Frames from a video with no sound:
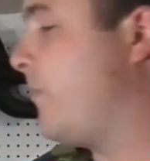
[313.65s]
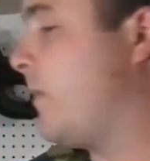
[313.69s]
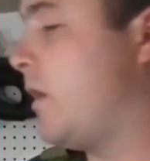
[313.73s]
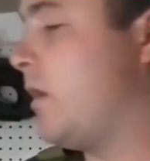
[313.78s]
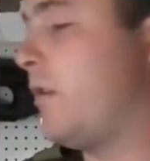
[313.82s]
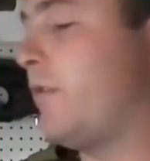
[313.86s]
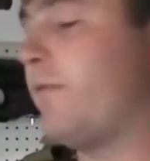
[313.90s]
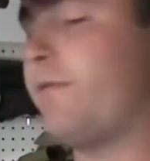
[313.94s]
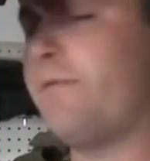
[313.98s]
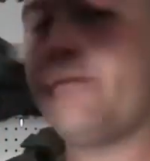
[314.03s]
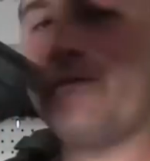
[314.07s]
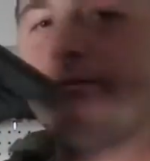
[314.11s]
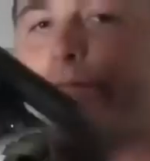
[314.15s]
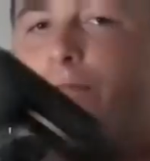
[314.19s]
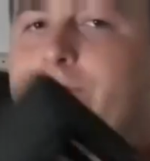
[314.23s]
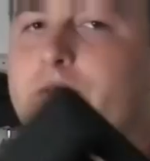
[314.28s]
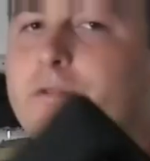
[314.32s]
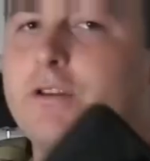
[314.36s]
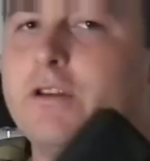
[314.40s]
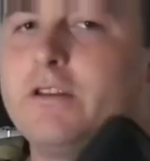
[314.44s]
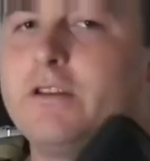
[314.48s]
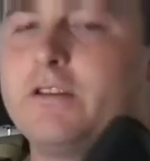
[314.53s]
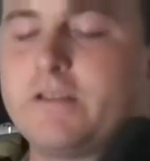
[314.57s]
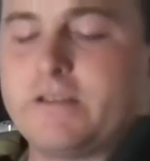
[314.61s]
And if
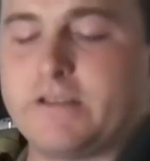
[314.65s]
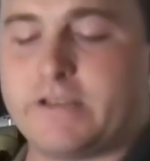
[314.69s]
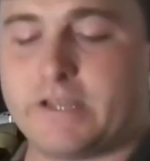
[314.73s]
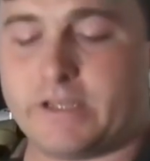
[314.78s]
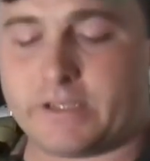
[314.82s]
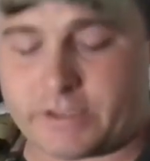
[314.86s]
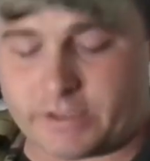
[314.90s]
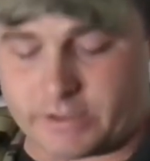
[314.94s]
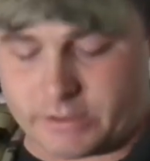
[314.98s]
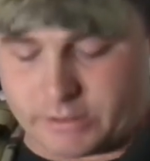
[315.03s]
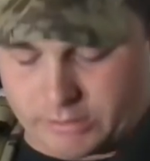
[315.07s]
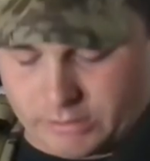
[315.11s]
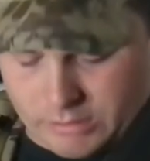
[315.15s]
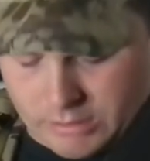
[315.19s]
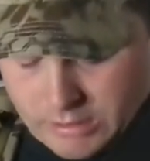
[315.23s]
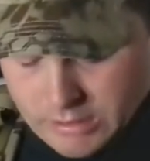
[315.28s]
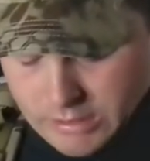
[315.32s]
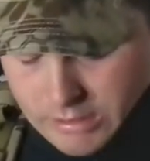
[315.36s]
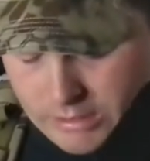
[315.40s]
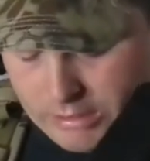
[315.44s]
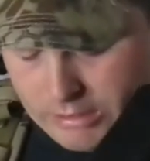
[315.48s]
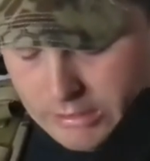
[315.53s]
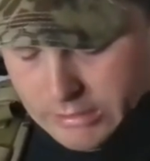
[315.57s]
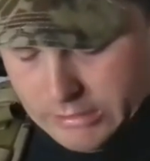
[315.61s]
you need to ditch it,
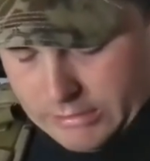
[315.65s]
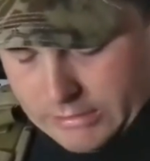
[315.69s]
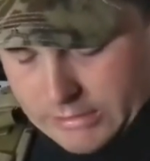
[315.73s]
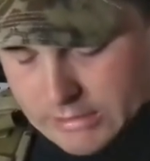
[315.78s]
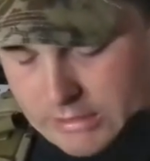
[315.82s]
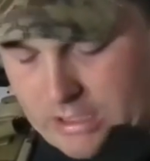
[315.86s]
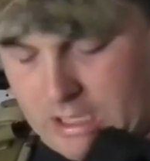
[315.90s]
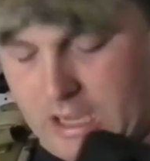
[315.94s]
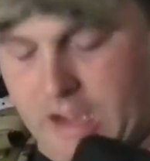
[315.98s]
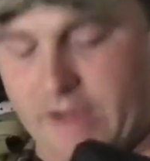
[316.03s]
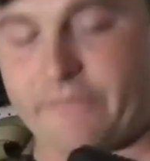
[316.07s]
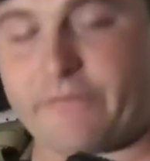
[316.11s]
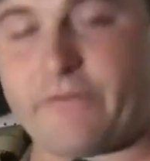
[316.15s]
it's a lot